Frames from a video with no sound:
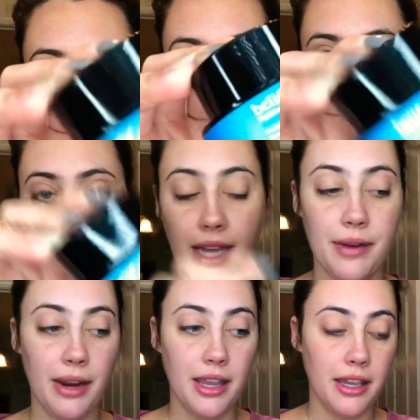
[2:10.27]
This guy
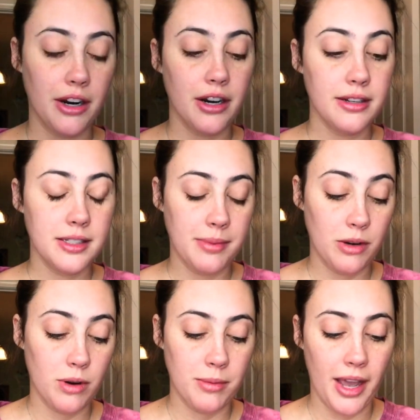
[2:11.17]
right here. It's my
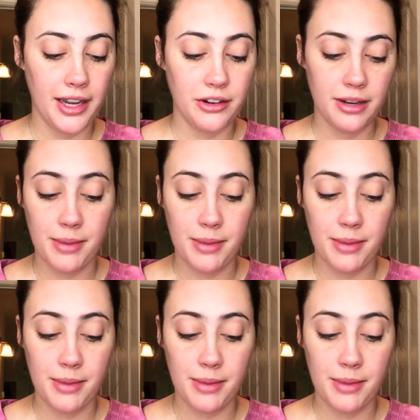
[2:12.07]
normal eye cream.